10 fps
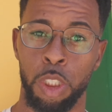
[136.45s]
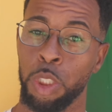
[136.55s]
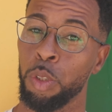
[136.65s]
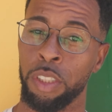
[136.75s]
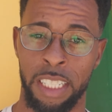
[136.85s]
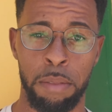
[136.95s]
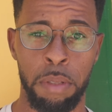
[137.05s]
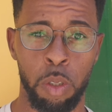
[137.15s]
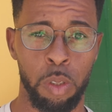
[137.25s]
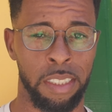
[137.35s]
Shoot us an
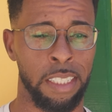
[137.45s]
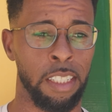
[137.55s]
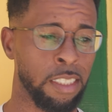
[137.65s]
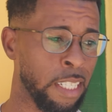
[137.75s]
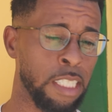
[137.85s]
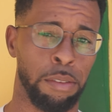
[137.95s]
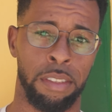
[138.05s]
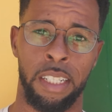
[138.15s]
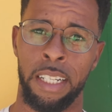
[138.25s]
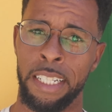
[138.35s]
email, send us an
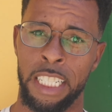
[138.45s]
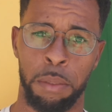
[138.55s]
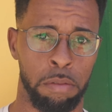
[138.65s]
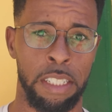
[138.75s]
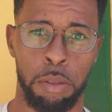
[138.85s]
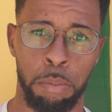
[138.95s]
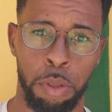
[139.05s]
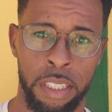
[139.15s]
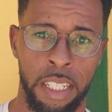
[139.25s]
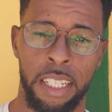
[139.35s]
ins uh, inspiration
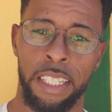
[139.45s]
board,